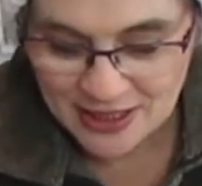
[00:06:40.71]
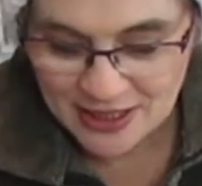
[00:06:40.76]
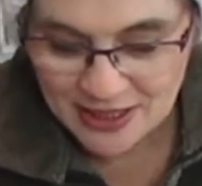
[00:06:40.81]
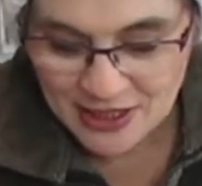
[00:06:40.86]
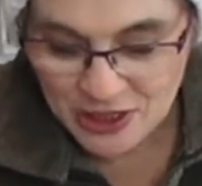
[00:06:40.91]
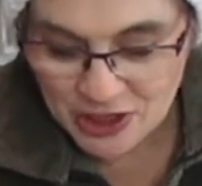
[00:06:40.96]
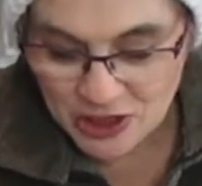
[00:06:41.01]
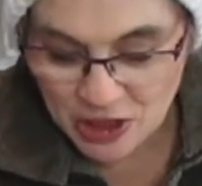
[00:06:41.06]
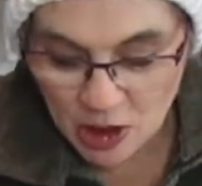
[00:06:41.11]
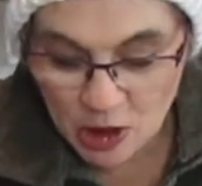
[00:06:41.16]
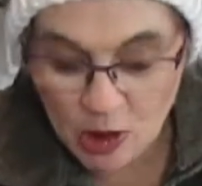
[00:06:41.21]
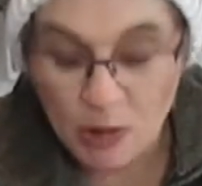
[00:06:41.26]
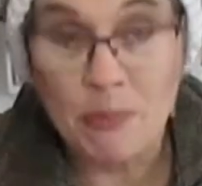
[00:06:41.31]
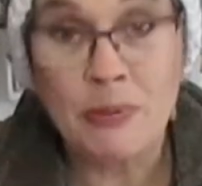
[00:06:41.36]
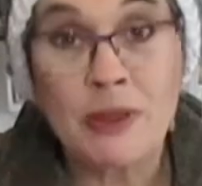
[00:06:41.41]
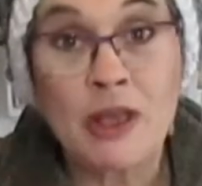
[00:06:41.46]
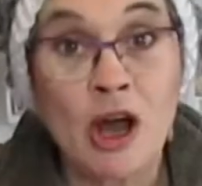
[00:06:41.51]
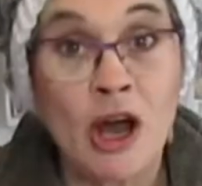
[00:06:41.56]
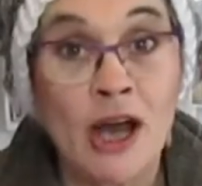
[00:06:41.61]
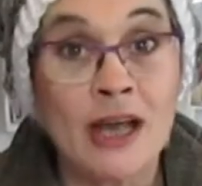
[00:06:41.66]
So
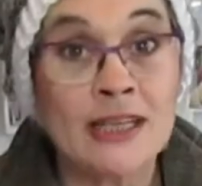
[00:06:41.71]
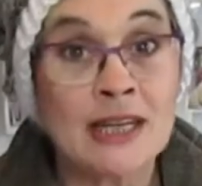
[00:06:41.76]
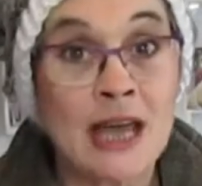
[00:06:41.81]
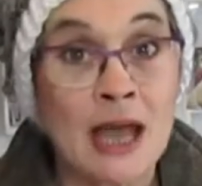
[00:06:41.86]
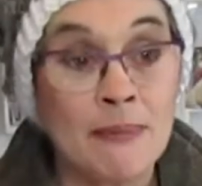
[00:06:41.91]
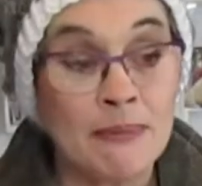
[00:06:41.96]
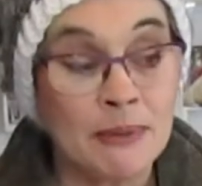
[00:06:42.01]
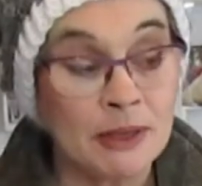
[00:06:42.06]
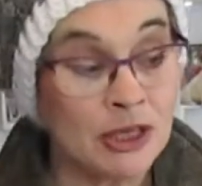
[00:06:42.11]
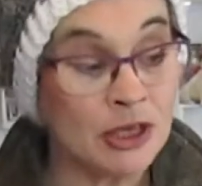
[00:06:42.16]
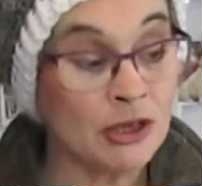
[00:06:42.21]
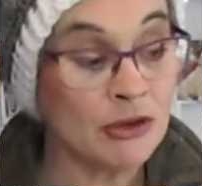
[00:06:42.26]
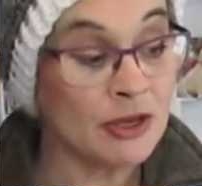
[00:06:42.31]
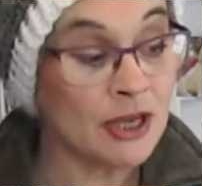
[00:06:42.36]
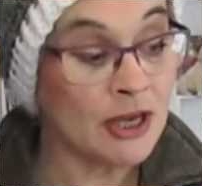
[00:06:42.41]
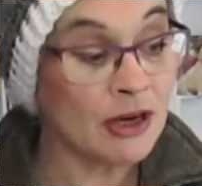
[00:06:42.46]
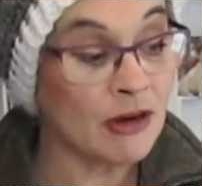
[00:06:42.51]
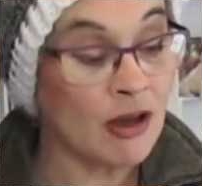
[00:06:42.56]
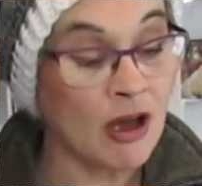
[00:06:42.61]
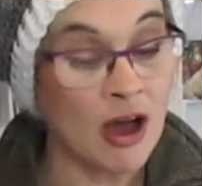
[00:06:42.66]
beyond Happy New
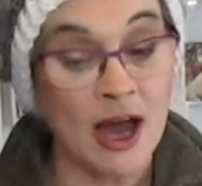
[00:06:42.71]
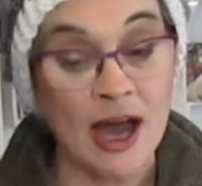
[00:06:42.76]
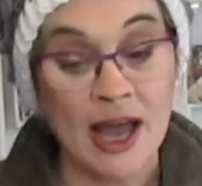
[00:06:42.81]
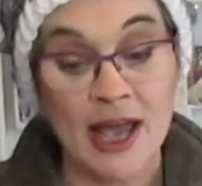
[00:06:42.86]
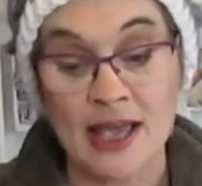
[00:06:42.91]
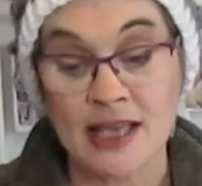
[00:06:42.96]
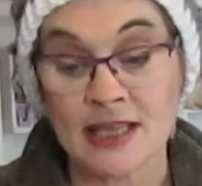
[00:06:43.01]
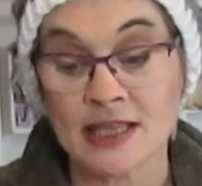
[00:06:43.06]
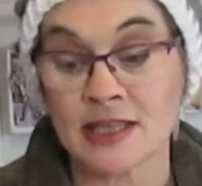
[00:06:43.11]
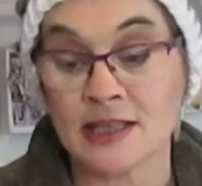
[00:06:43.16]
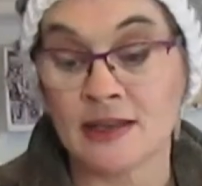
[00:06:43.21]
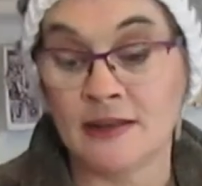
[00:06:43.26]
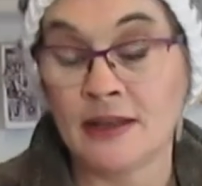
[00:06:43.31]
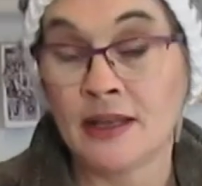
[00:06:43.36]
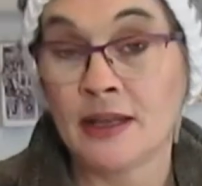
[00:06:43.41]
Year, guys,